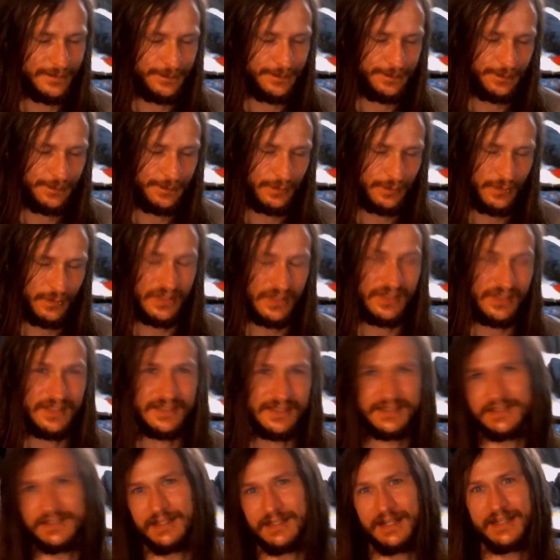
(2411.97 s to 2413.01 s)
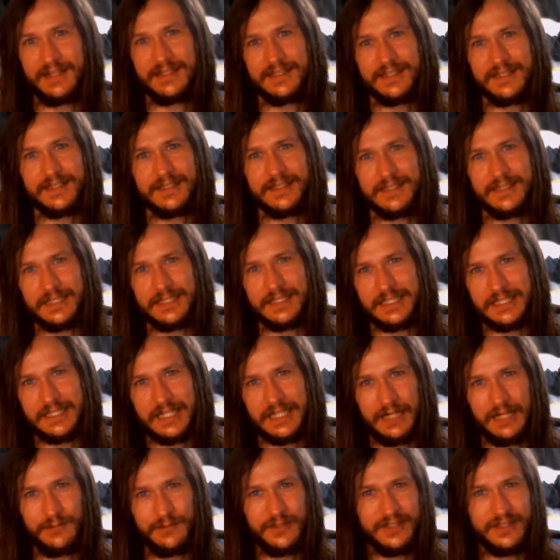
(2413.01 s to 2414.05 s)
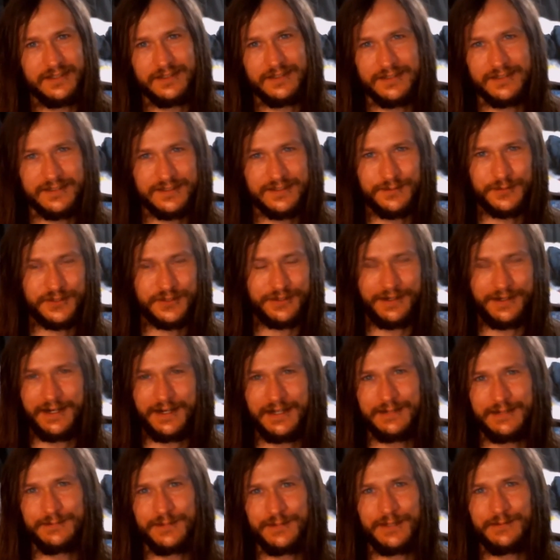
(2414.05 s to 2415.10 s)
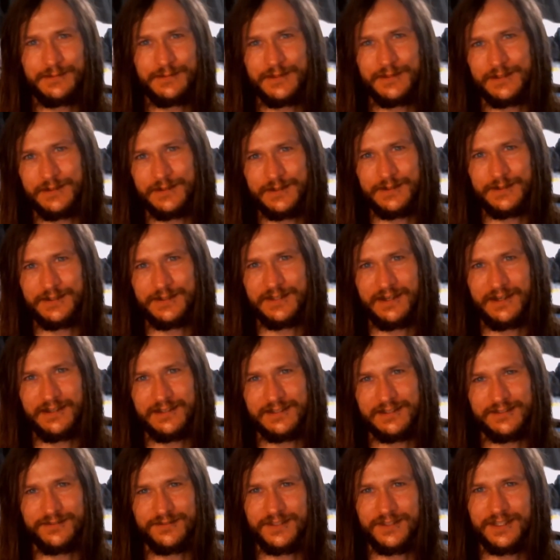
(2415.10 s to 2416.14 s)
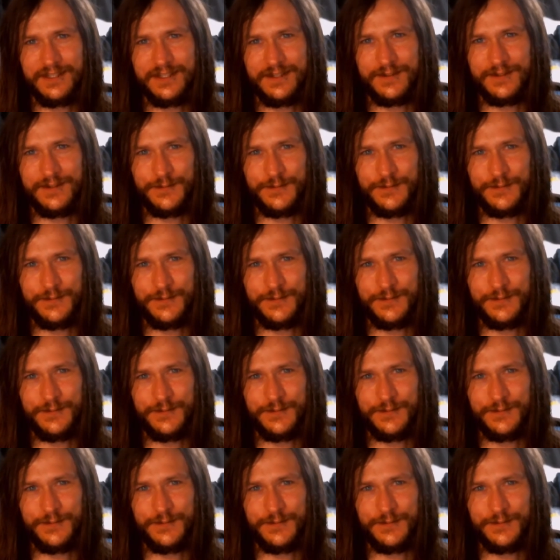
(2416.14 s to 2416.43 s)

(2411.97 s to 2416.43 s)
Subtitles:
Please like, comment, subscribe. Let me know what you thought of this video.